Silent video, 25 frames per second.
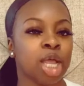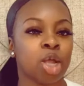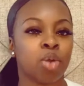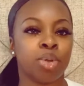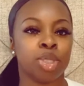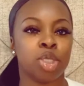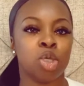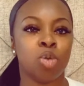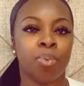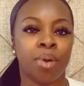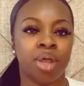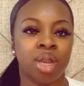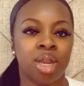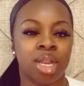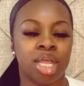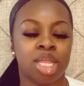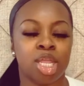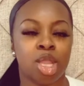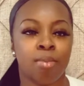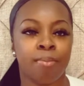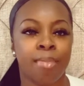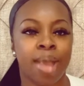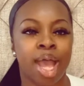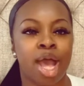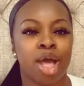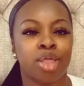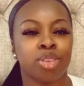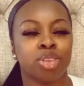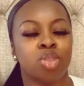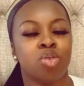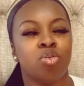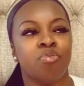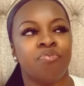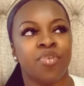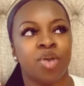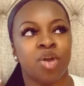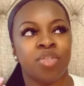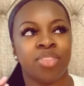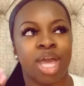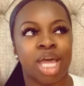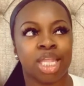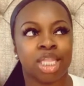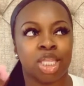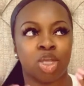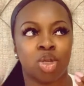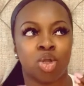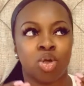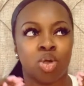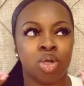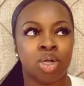when you put it in your mouth, you feel that
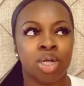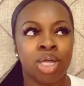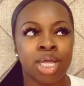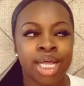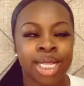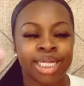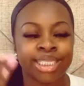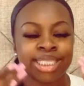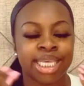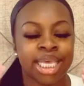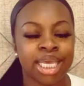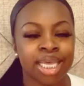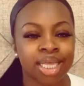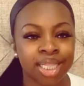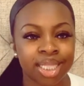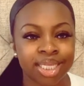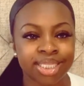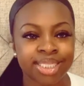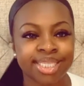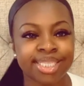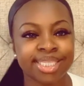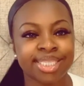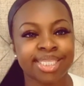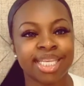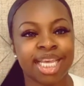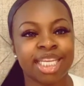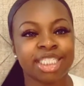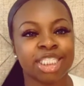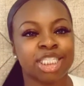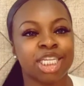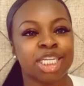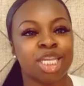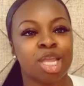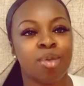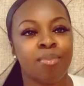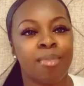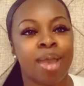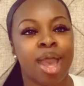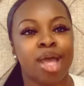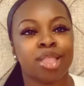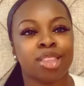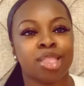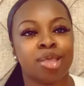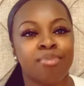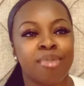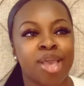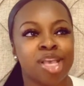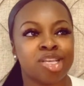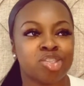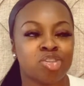little tingly sensation in your mouth that
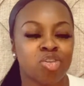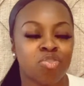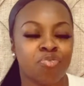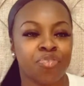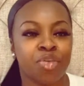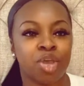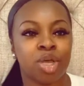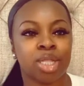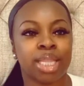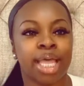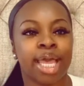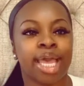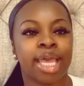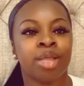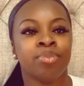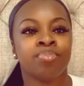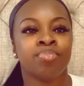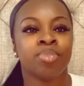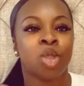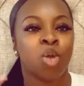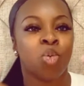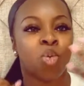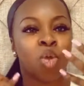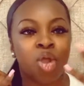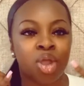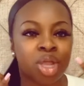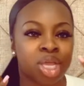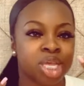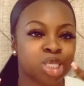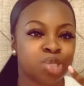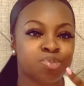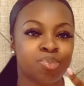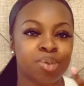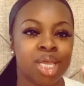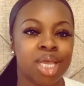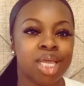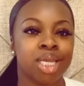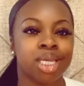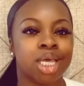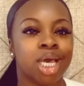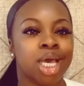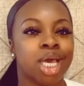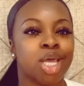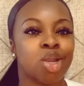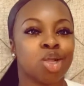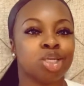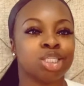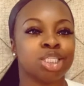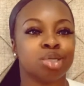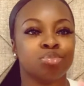makes you feel like work is being done
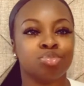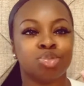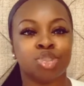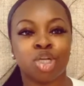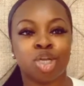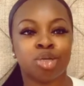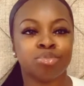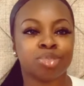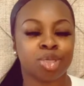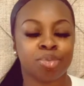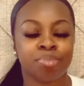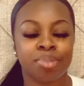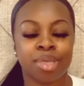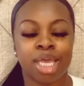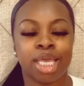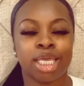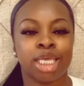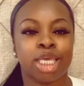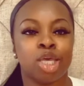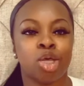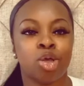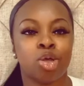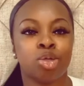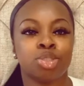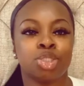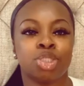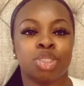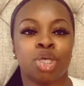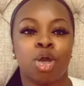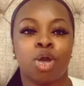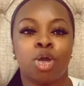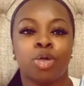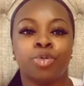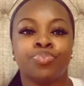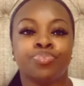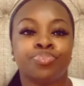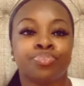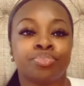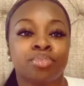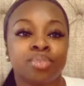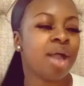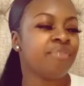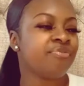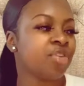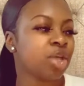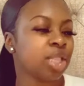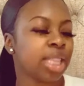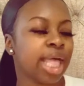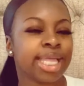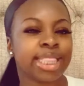or some germs are being killed. So I
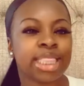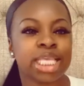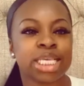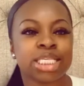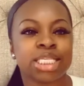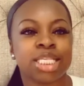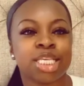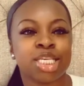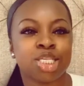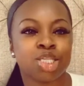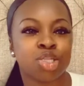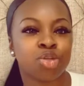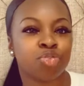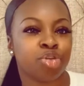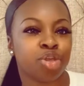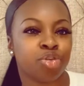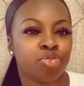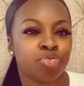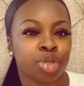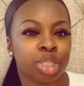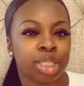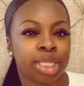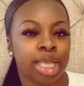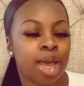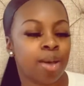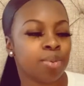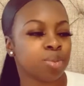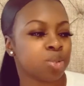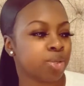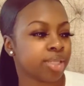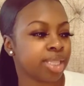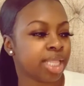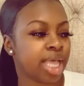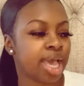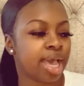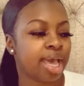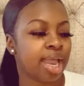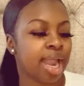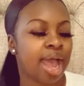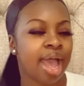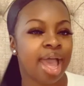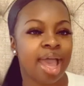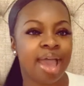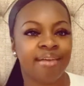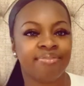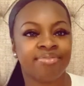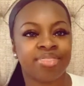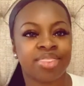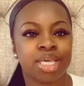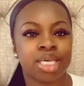feel like this Listerine really helps with that. I
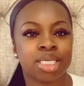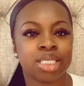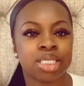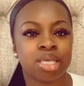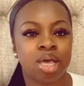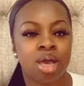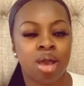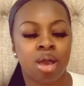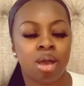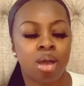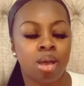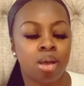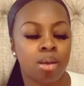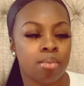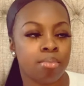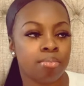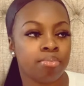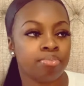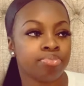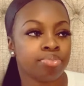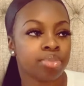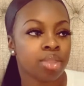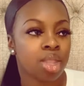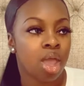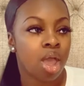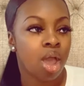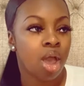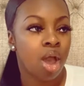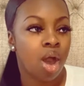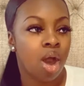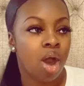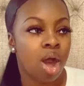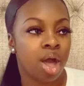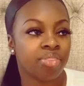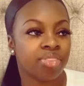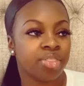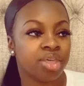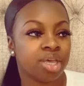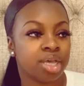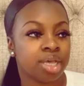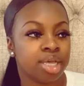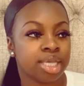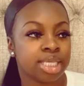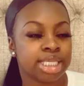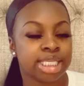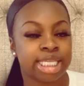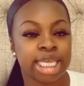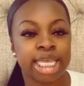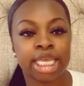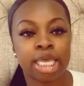have this on the
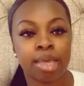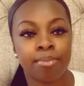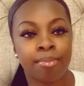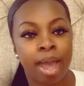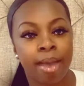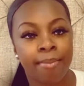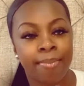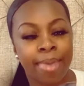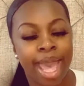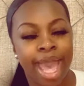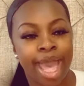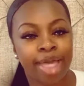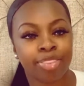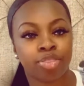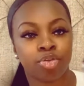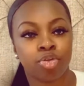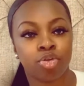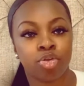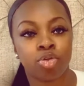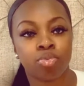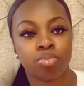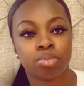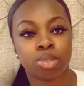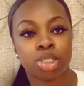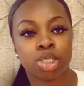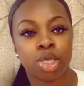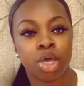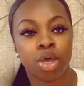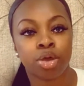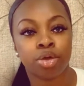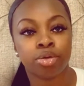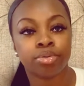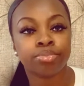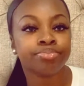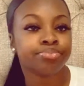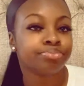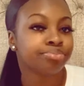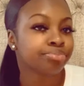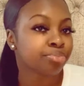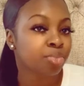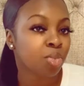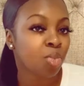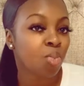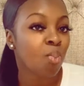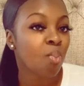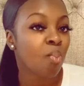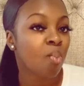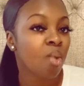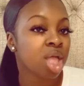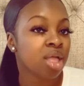sink in my bathroom. So
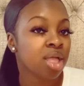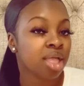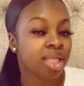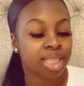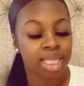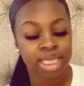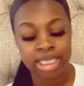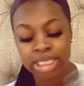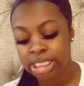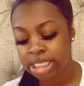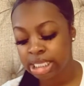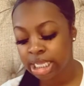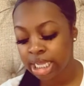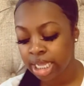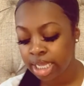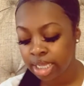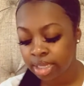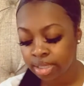this is it.